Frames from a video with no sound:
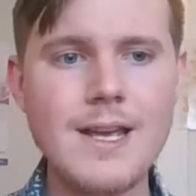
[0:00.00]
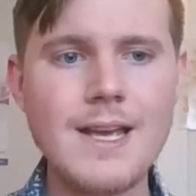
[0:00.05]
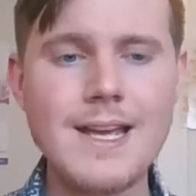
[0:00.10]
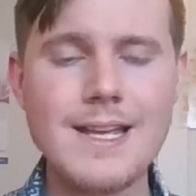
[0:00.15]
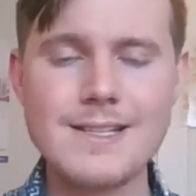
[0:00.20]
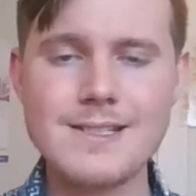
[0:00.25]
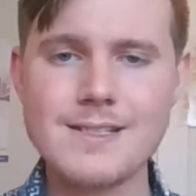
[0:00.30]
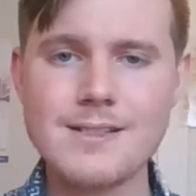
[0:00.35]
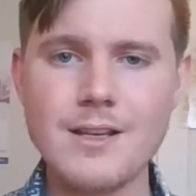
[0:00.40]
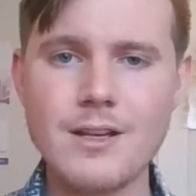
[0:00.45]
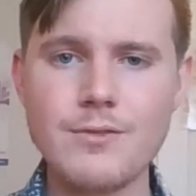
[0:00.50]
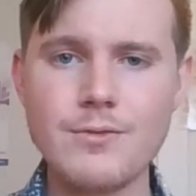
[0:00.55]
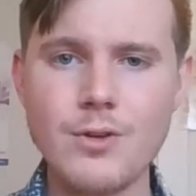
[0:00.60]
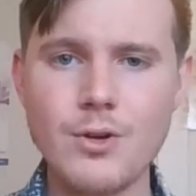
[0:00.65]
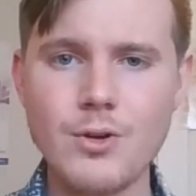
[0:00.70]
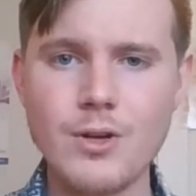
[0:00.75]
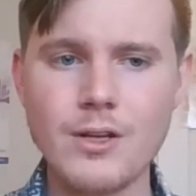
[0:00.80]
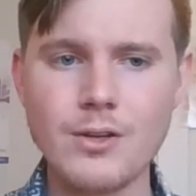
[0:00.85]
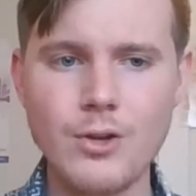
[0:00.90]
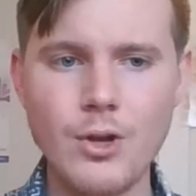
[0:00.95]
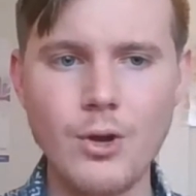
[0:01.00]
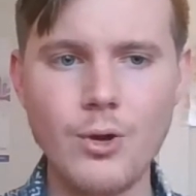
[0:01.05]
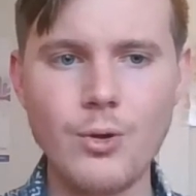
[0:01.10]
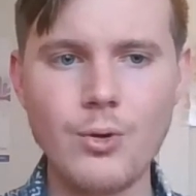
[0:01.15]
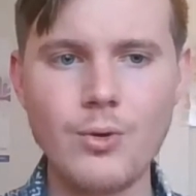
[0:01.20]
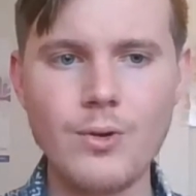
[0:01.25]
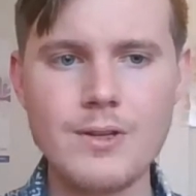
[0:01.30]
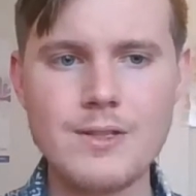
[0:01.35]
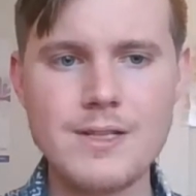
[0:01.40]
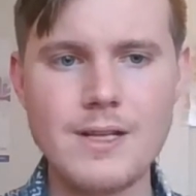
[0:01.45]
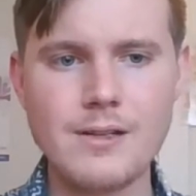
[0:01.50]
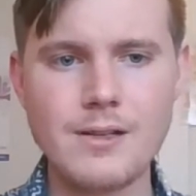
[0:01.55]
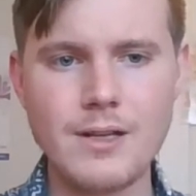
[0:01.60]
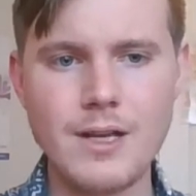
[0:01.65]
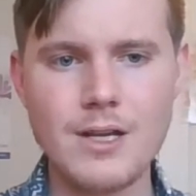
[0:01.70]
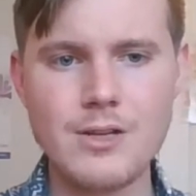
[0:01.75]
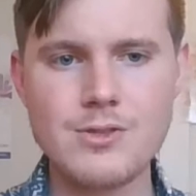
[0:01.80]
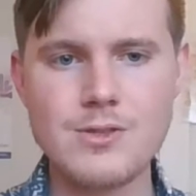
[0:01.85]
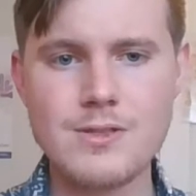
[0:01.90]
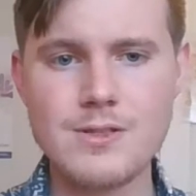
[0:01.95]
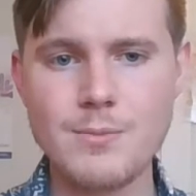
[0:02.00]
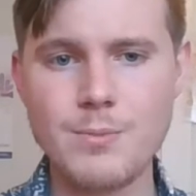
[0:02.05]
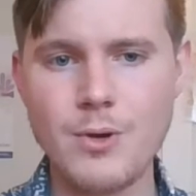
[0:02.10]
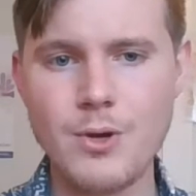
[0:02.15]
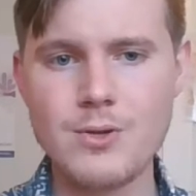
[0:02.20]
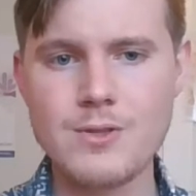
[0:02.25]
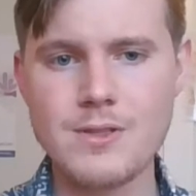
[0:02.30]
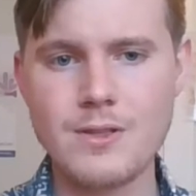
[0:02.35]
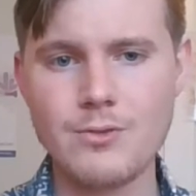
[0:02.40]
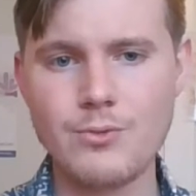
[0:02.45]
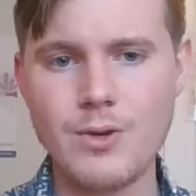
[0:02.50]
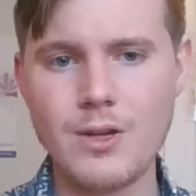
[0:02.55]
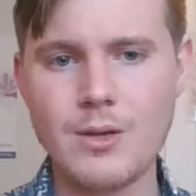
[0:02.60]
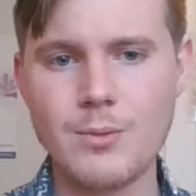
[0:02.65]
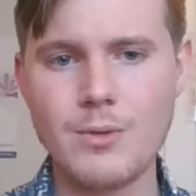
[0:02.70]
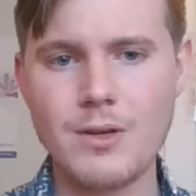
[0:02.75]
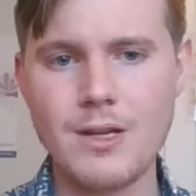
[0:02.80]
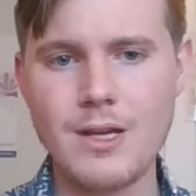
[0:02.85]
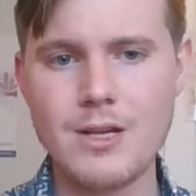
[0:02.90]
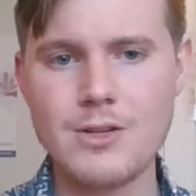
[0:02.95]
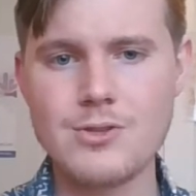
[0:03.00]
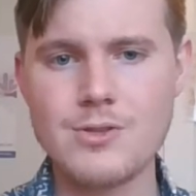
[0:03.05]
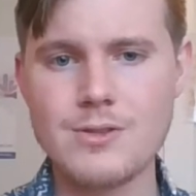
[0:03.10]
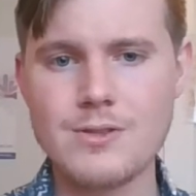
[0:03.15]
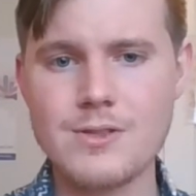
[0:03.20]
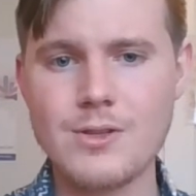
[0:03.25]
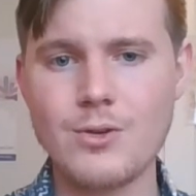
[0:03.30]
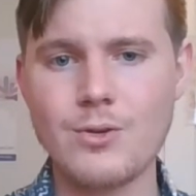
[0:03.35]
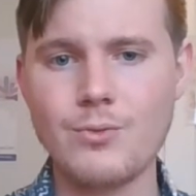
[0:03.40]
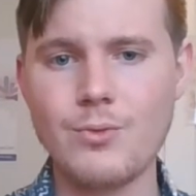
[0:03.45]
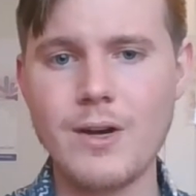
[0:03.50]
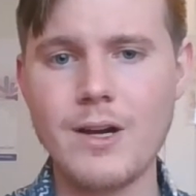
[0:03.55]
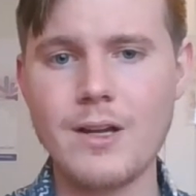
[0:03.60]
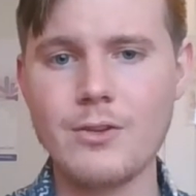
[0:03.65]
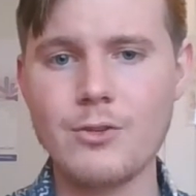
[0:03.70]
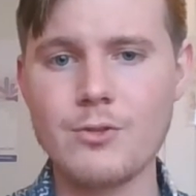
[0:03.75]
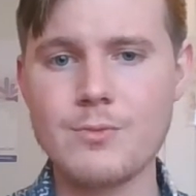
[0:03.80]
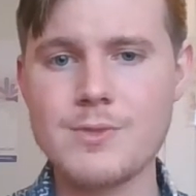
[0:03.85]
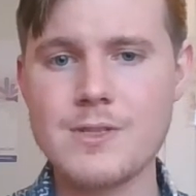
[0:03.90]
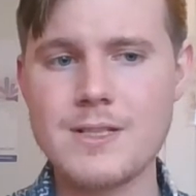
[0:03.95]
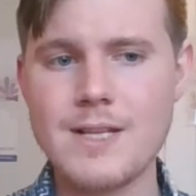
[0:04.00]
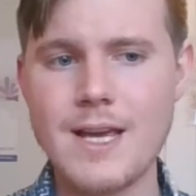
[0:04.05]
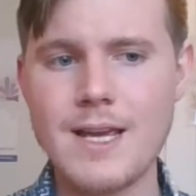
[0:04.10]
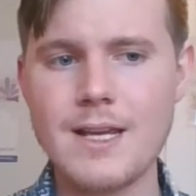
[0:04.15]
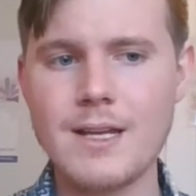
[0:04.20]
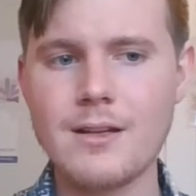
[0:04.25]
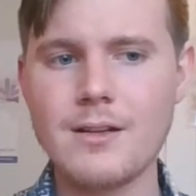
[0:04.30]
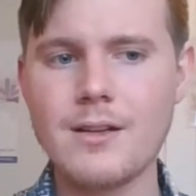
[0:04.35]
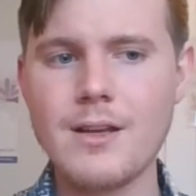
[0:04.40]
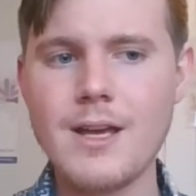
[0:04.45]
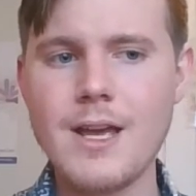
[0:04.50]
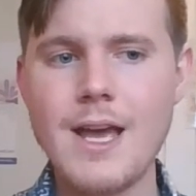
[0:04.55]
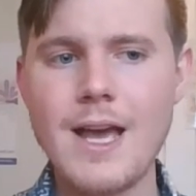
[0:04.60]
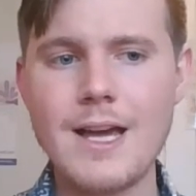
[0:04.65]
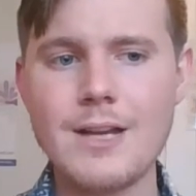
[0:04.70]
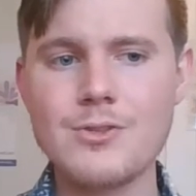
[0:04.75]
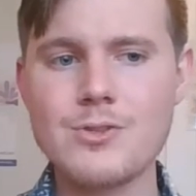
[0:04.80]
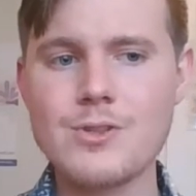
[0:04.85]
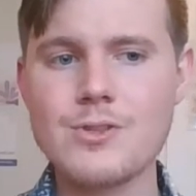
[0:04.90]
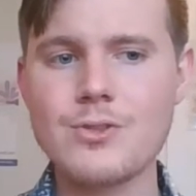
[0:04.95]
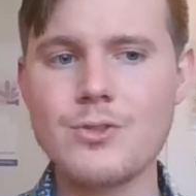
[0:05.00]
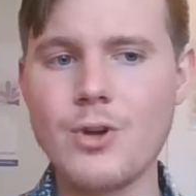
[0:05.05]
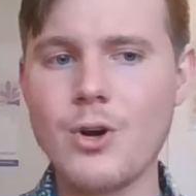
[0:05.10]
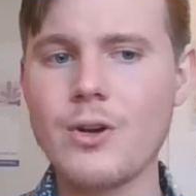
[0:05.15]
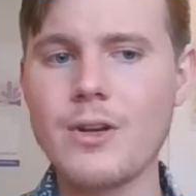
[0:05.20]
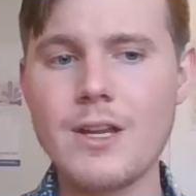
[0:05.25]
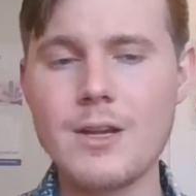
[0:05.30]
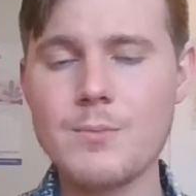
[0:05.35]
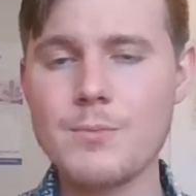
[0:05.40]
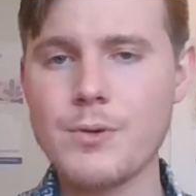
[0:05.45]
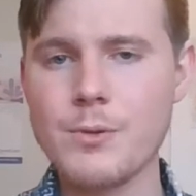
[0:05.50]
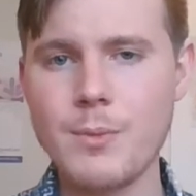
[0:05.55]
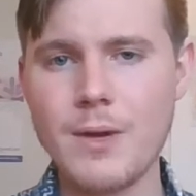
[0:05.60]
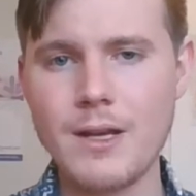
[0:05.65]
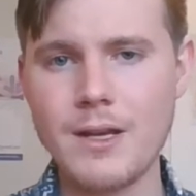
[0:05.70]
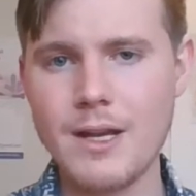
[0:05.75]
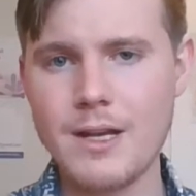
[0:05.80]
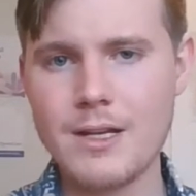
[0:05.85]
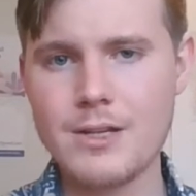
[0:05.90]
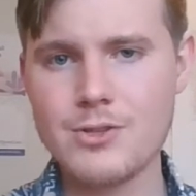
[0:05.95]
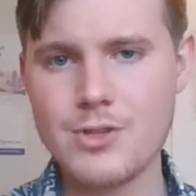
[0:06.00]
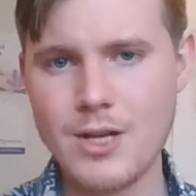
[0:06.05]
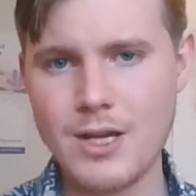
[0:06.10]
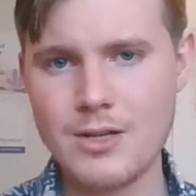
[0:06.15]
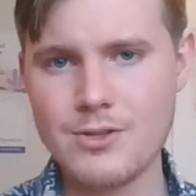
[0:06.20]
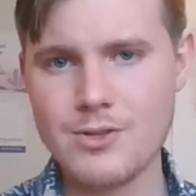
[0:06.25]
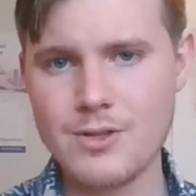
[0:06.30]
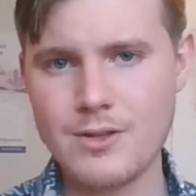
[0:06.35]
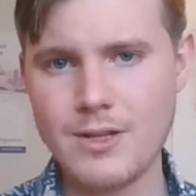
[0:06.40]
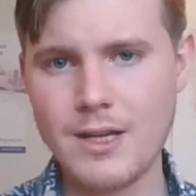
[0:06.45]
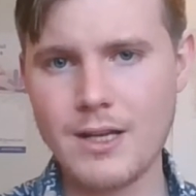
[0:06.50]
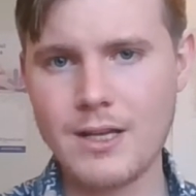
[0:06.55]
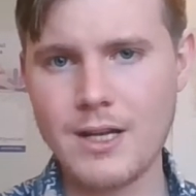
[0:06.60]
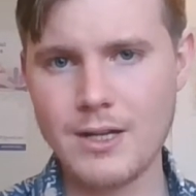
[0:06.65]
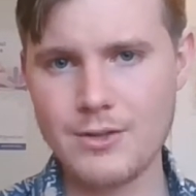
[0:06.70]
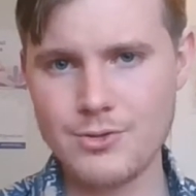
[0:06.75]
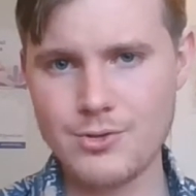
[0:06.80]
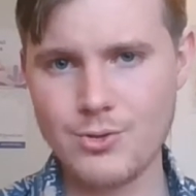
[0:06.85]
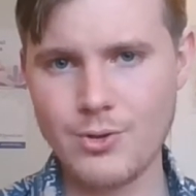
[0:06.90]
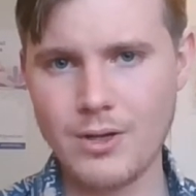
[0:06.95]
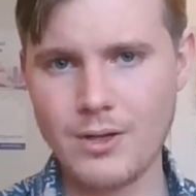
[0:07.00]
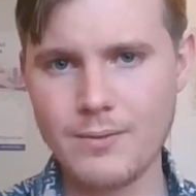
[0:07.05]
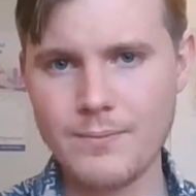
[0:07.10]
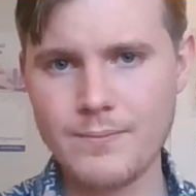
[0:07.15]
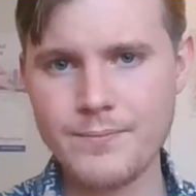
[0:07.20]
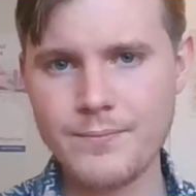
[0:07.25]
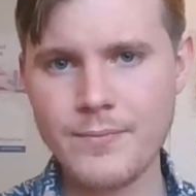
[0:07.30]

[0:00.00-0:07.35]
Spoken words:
Instead of voting no, delegations opposing the recommendations could rather abstain and just not implement any change in their country.